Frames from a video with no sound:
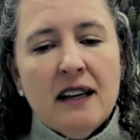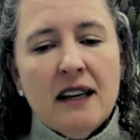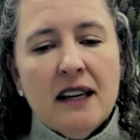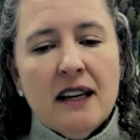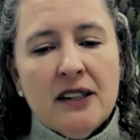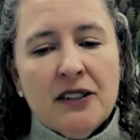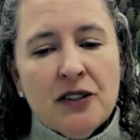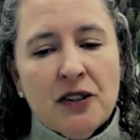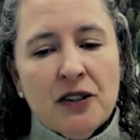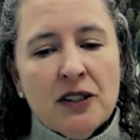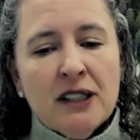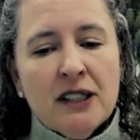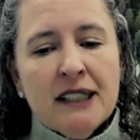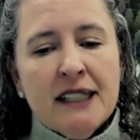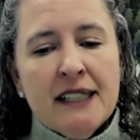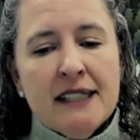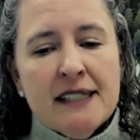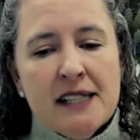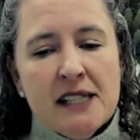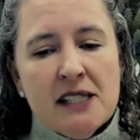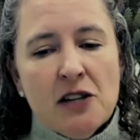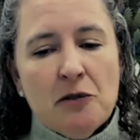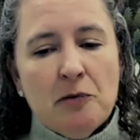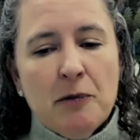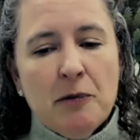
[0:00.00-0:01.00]
An early
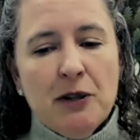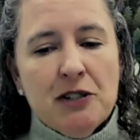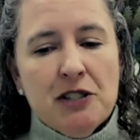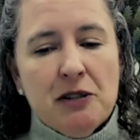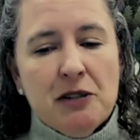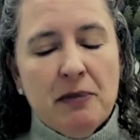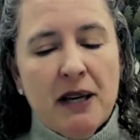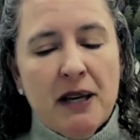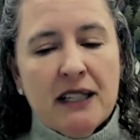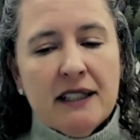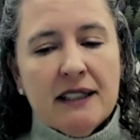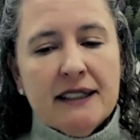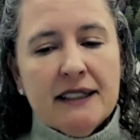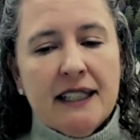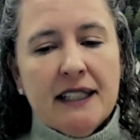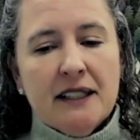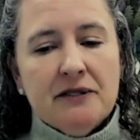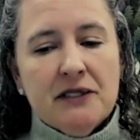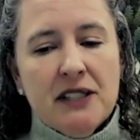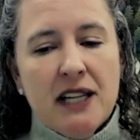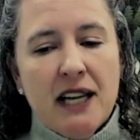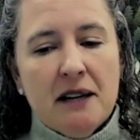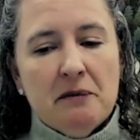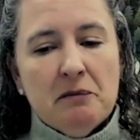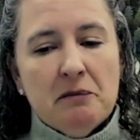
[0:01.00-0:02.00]
distribution penalty of
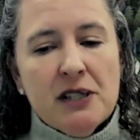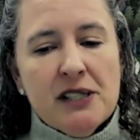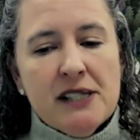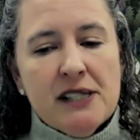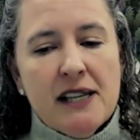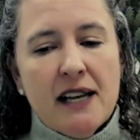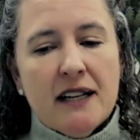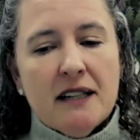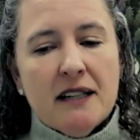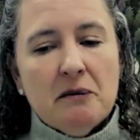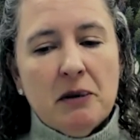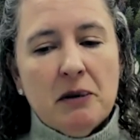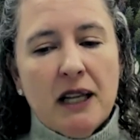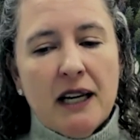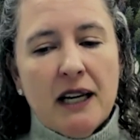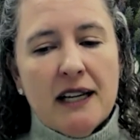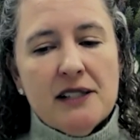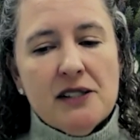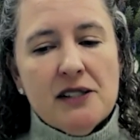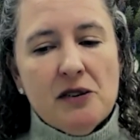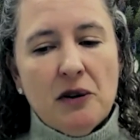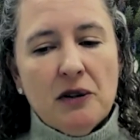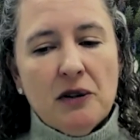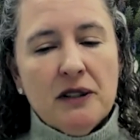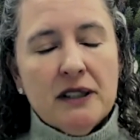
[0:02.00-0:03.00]
10%
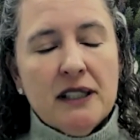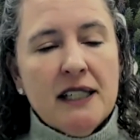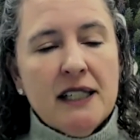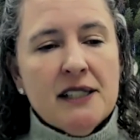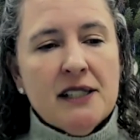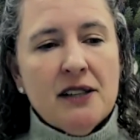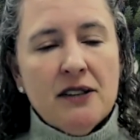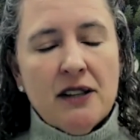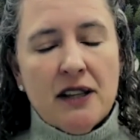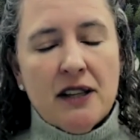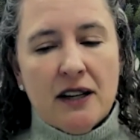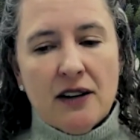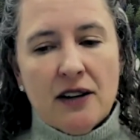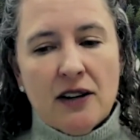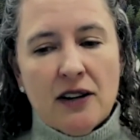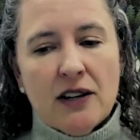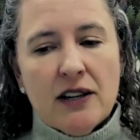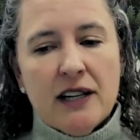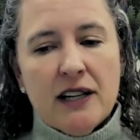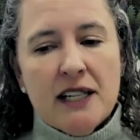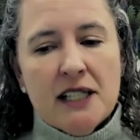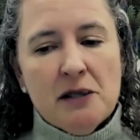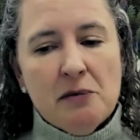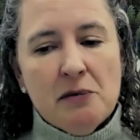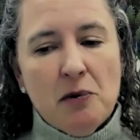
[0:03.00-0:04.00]
applies only to the
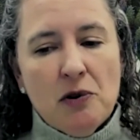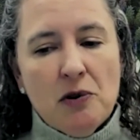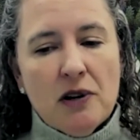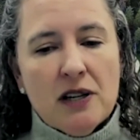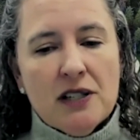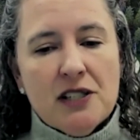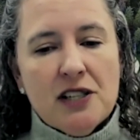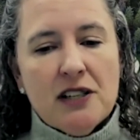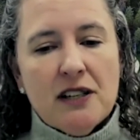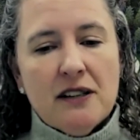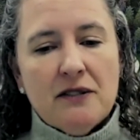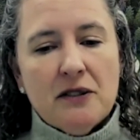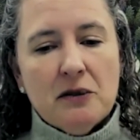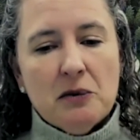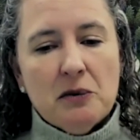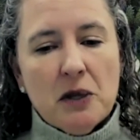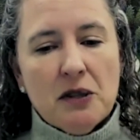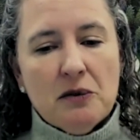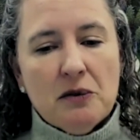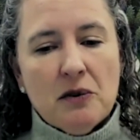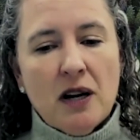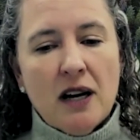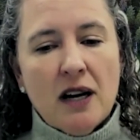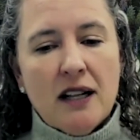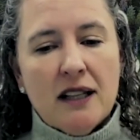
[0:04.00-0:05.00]
earnings portion of the
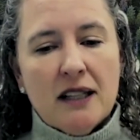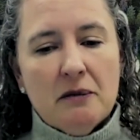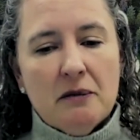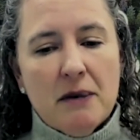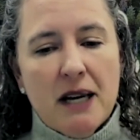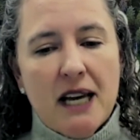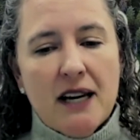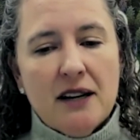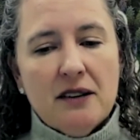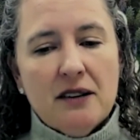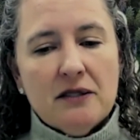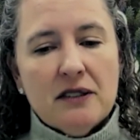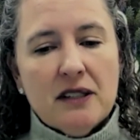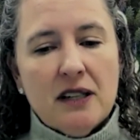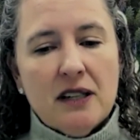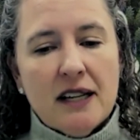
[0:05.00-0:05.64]
withdrawal amount,